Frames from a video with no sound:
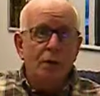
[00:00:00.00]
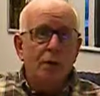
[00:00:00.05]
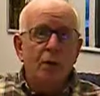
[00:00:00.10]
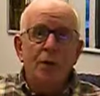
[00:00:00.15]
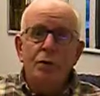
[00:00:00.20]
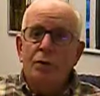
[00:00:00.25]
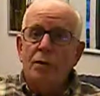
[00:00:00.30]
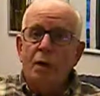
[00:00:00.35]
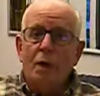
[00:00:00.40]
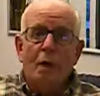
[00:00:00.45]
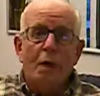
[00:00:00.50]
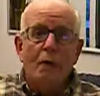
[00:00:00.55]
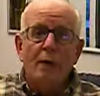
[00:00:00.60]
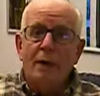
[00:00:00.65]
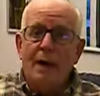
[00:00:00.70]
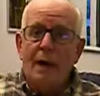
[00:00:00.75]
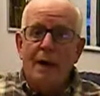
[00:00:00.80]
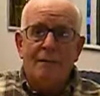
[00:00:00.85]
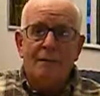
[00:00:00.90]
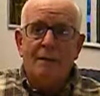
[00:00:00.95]
You
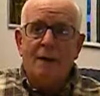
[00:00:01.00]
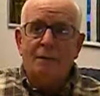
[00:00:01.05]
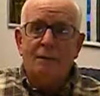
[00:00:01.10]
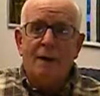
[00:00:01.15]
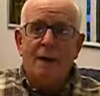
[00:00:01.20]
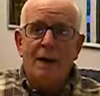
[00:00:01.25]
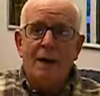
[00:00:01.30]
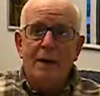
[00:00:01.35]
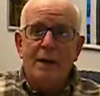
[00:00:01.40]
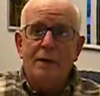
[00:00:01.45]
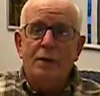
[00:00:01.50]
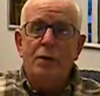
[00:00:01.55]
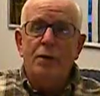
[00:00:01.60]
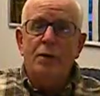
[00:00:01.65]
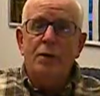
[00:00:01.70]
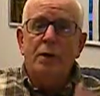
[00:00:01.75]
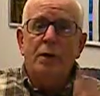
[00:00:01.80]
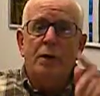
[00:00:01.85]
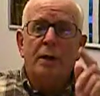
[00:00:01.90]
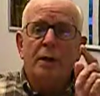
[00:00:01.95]
don't have a right.
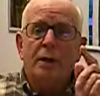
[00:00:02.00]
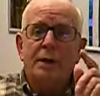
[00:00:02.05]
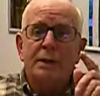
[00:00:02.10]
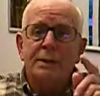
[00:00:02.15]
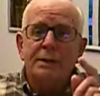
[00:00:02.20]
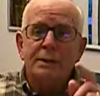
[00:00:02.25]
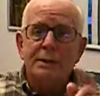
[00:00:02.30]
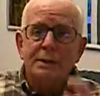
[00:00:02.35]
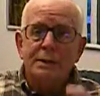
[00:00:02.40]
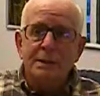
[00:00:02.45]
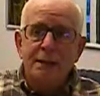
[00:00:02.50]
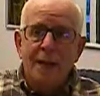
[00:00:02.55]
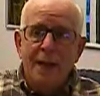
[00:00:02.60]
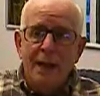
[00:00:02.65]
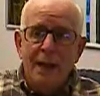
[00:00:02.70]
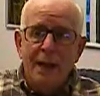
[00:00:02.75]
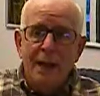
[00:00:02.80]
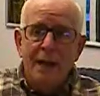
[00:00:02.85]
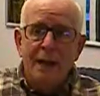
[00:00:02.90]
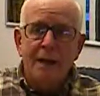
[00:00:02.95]
You're a
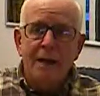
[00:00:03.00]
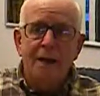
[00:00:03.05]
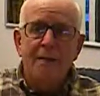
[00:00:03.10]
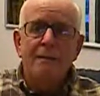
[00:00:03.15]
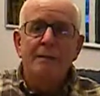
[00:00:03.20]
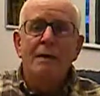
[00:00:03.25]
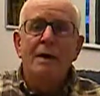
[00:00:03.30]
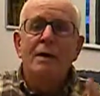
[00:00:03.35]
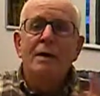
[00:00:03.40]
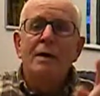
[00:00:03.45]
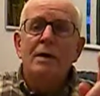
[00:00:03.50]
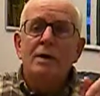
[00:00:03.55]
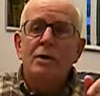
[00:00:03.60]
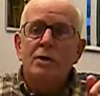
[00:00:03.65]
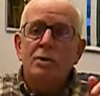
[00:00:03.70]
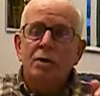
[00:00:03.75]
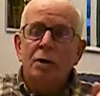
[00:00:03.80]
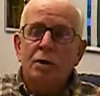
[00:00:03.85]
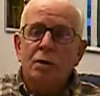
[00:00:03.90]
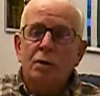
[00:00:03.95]
slave
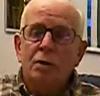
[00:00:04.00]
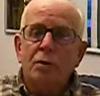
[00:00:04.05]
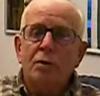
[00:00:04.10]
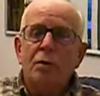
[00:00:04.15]
to